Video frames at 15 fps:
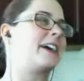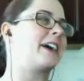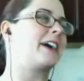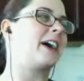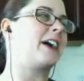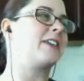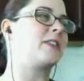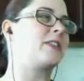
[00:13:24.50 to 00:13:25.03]

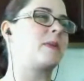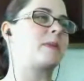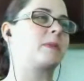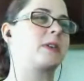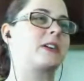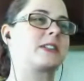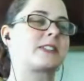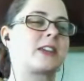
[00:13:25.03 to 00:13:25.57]
I
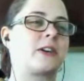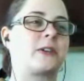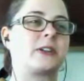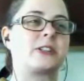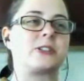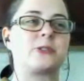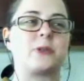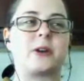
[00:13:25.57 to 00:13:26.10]
remember us going
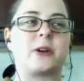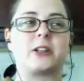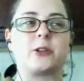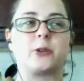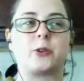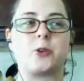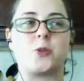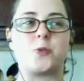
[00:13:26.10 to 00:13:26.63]
to our
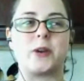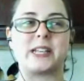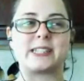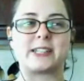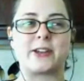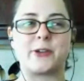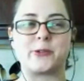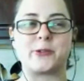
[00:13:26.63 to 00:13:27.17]
local
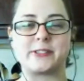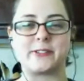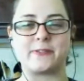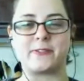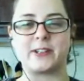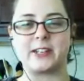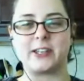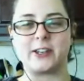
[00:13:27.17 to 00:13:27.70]
West Coast
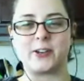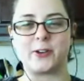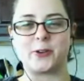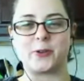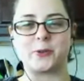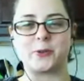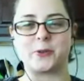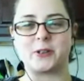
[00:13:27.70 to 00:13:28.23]

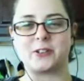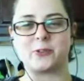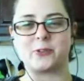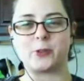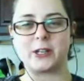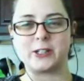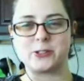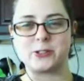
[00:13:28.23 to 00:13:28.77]
video
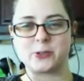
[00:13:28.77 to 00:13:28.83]
rental